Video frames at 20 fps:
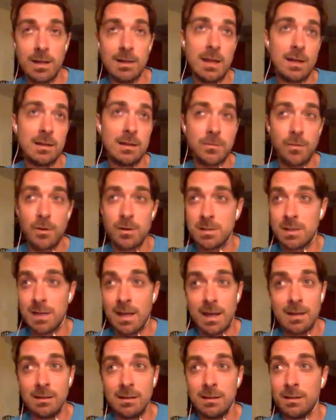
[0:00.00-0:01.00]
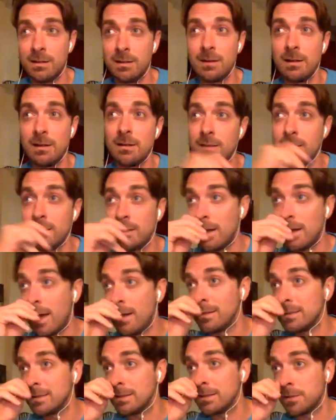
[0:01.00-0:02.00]
And then as far as the
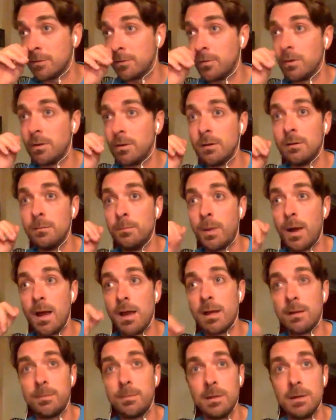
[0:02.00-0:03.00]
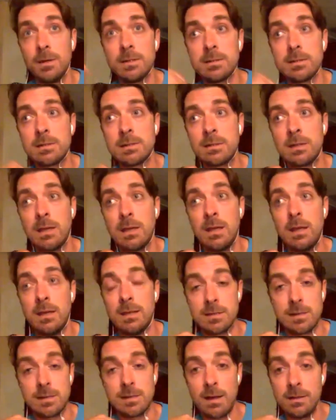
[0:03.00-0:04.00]
analysis for buying a place
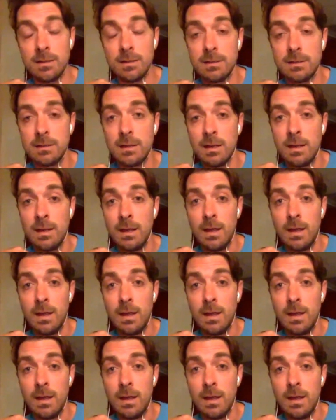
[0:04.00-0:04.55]
in Scotland,